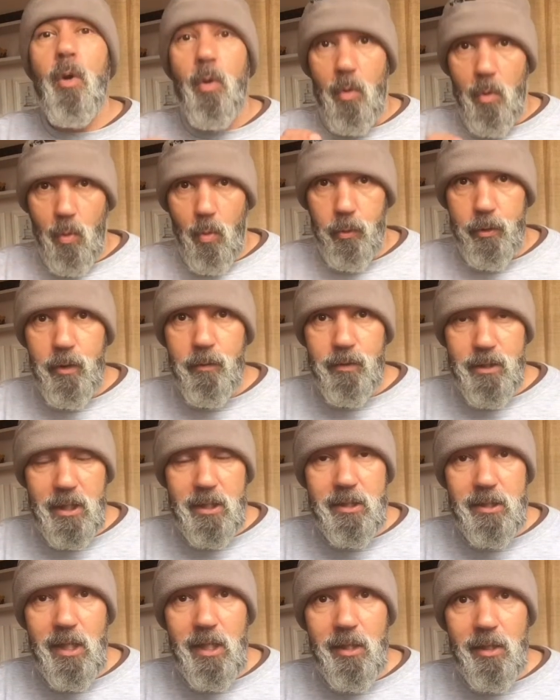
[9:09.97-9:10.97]
All you've
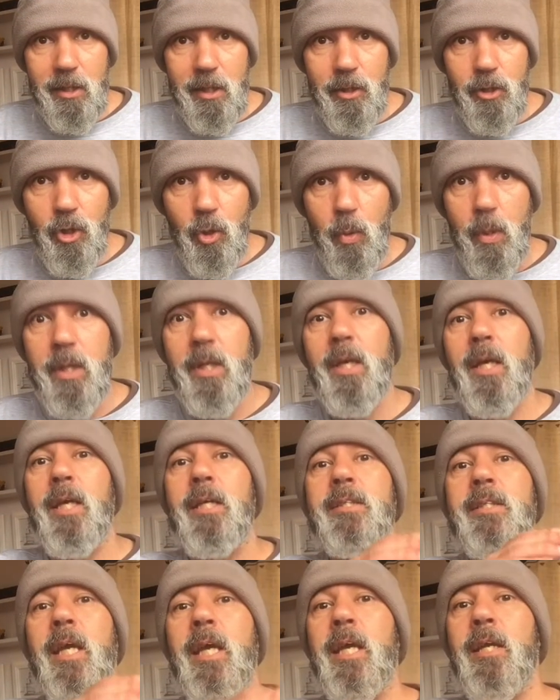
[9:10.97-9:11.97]
succeeded in doing
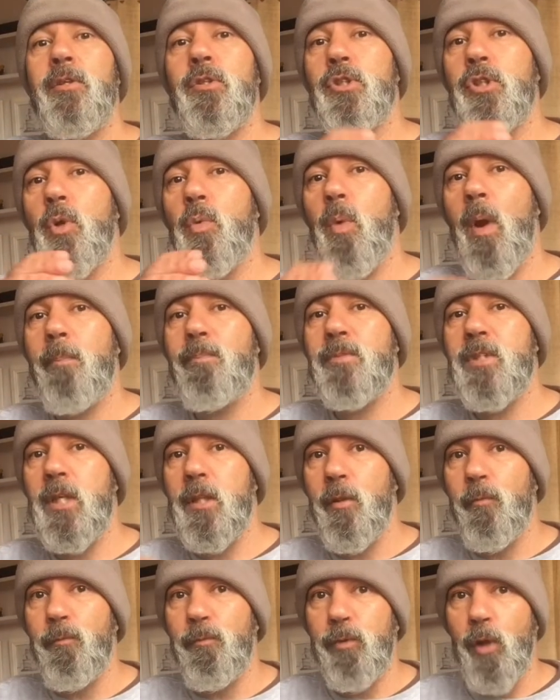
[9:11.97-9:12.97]
is interrupting
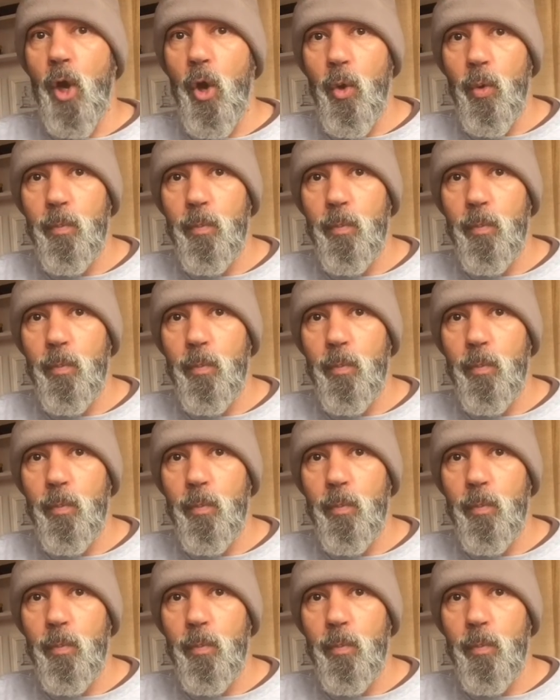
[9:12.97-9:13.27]
the flow.